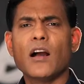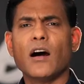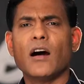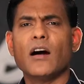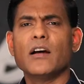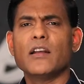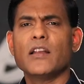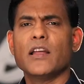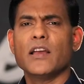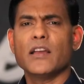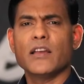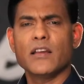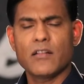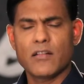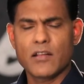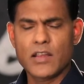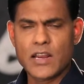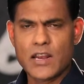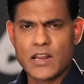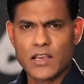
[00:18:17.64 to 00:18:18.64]
God,
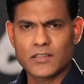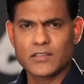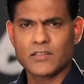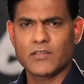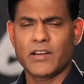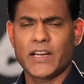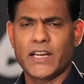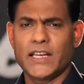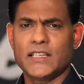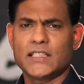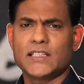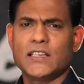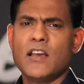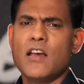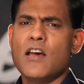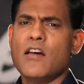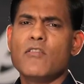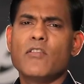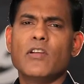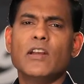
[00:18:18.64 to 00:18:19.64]
in His grace,
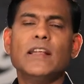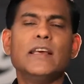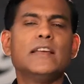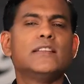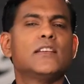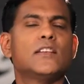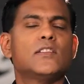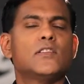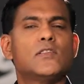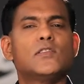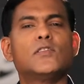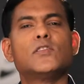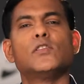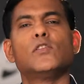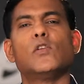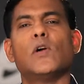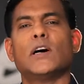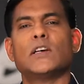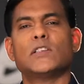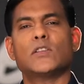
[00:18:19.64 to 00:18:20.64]
releases
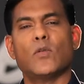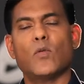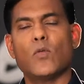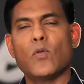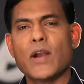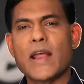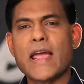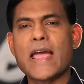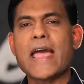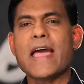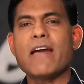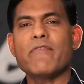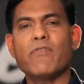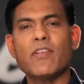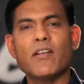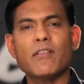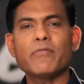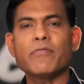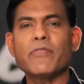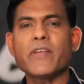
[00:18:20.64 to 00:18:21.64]
to us
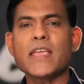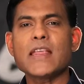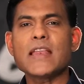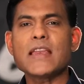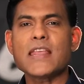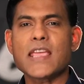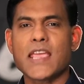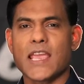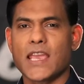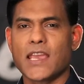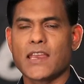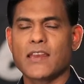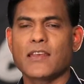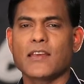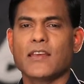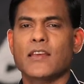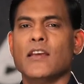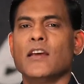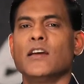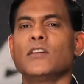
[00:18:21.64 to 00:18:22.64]
whatever we
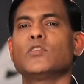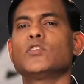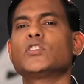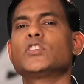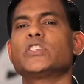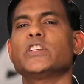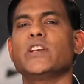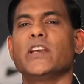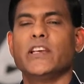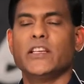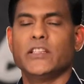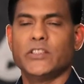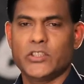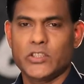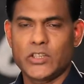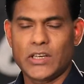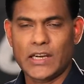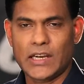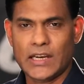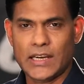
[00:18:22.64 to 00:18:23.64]
need to
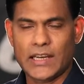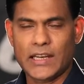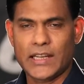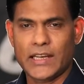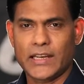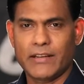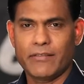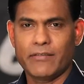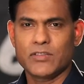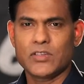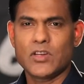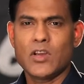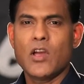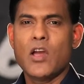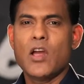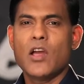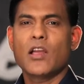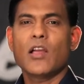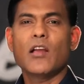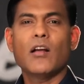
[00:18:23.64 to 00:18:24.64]
change our lives.
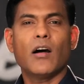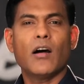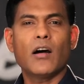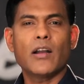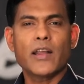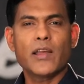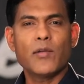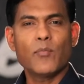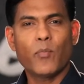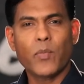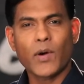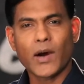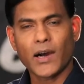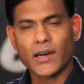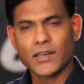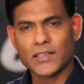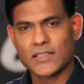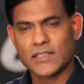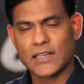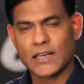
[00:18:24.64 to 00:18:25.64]
God
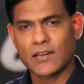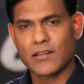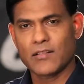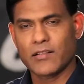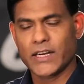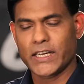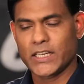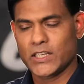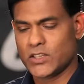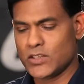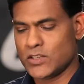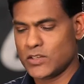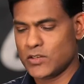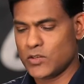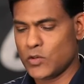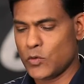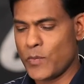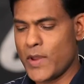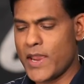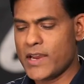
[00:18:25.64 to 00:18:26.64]
imparts that grace
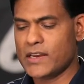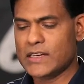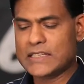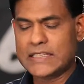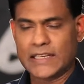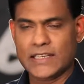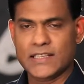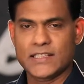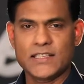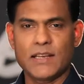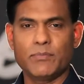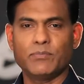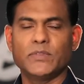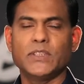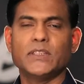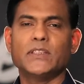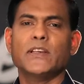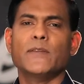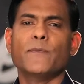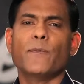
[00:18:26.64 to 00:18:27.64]
to make us
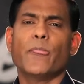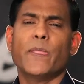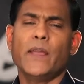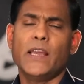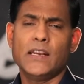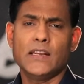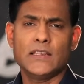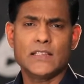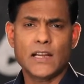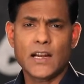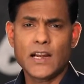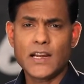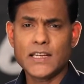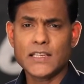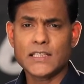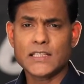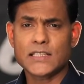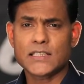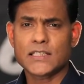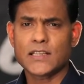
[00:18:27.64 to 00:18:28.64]
accepted in His
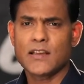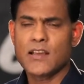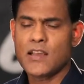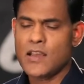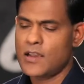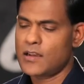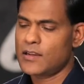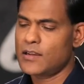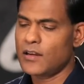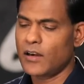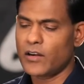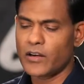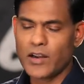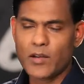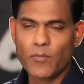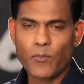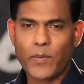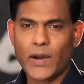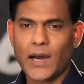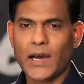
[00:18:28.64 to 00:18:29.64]
eyes.
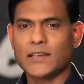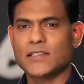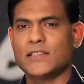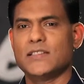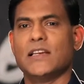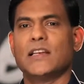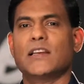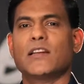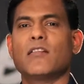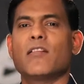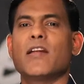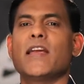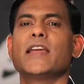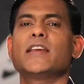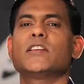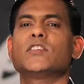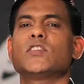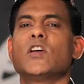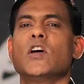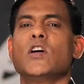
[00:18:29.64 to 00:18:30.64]
God imparts that
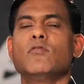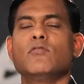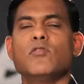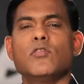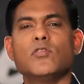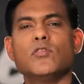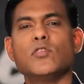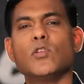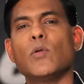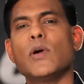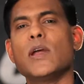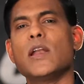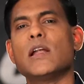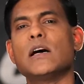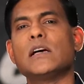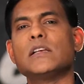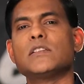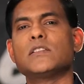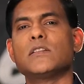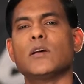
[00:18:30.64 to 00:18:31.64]
grace to do
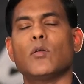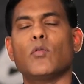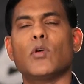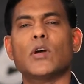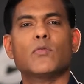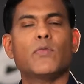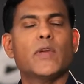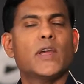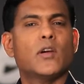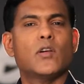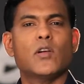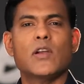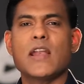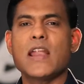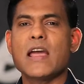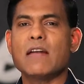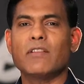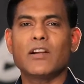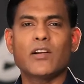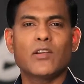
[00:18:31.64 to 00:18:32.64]
in us what we could
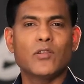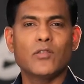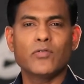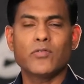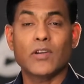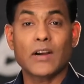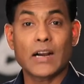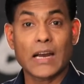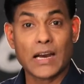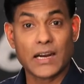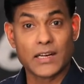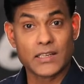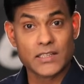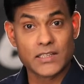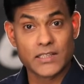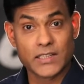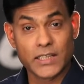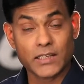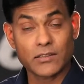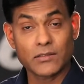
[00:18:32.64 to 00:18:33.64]
never do for
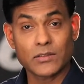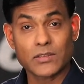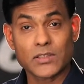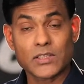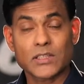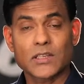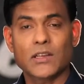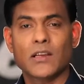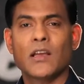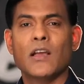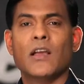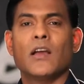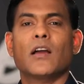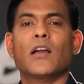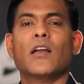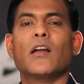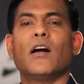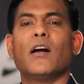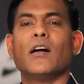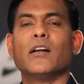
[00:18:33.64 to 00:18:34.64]
ourselves.
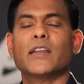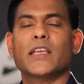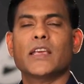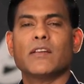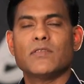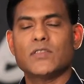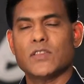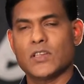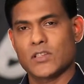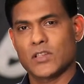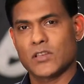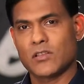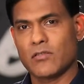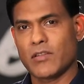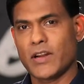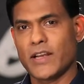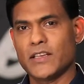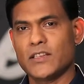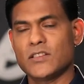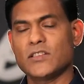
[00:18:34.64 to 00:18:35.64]
God gives us
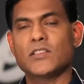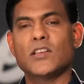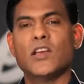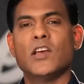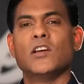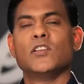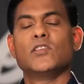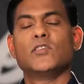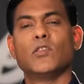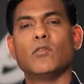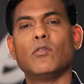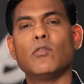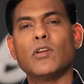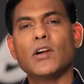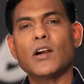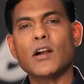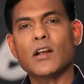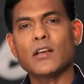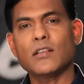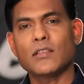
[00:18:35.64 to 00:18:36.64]
grace to
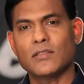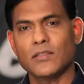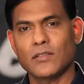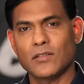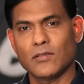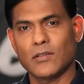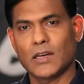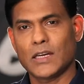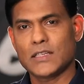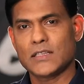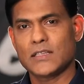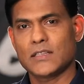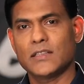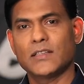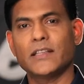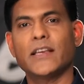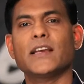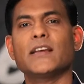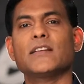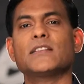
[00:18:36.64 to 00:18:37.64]
work through
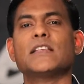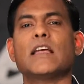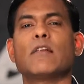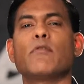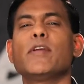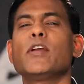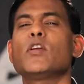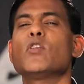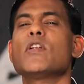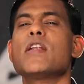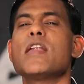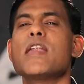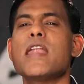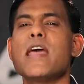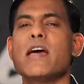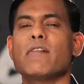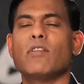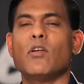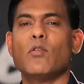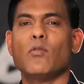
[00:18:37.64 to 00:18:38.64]
us things that we could
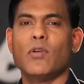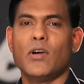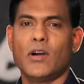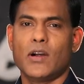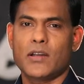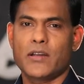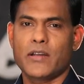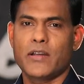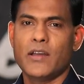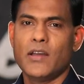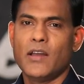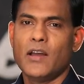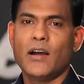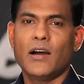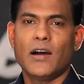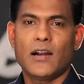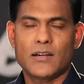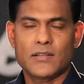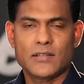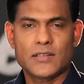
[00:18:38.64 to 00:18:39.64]
never work
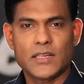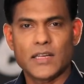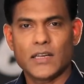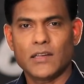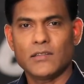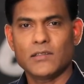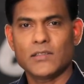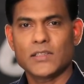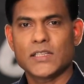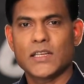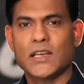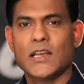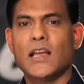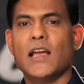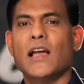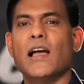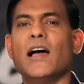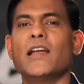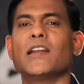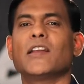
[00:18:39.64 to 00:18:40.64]
ourselves.
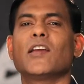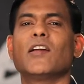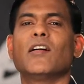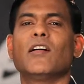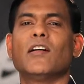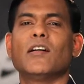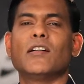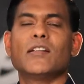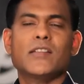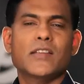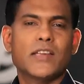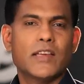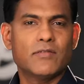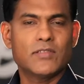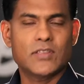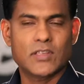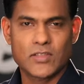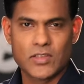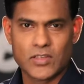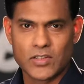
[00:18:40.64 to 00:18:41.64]
And God
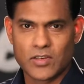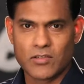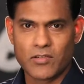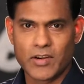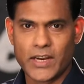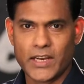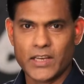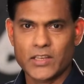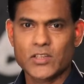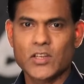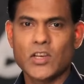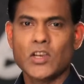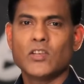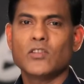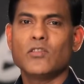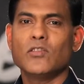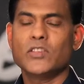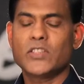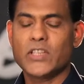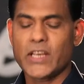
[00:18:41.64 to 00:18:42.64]
gives us His grace,
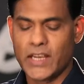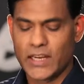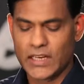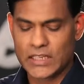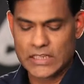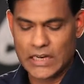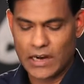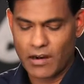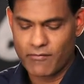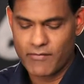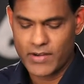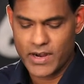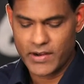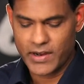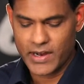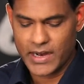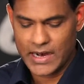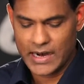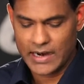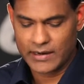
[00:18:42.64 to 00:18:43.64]
change our
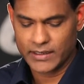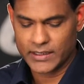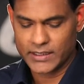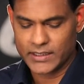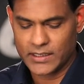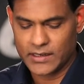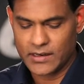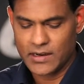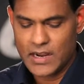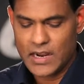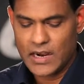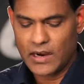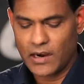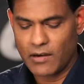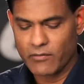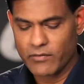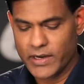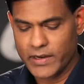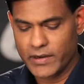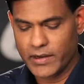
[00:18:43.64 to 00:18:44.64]
very character,
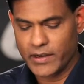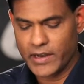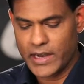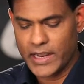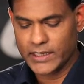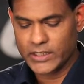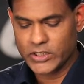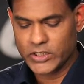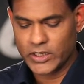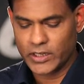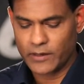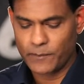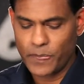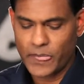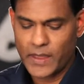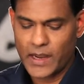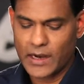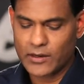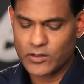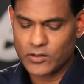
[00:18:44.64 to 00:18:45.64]
our very nature,
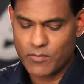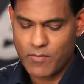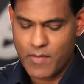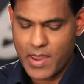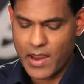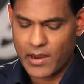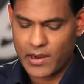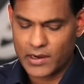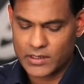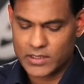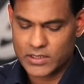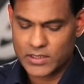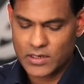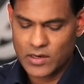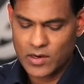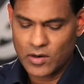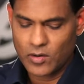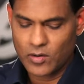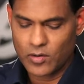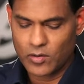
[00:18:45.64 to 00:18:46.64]
and to make
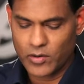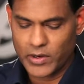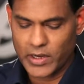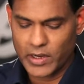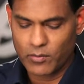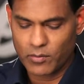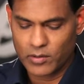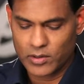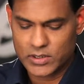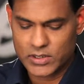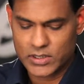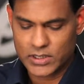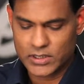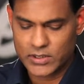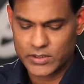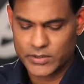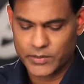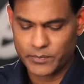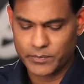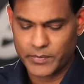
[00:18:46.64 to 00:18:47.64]
us who He wants
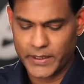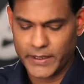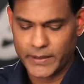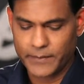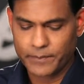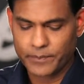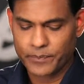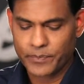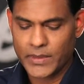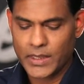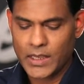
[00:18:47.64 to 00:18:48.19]
us to be.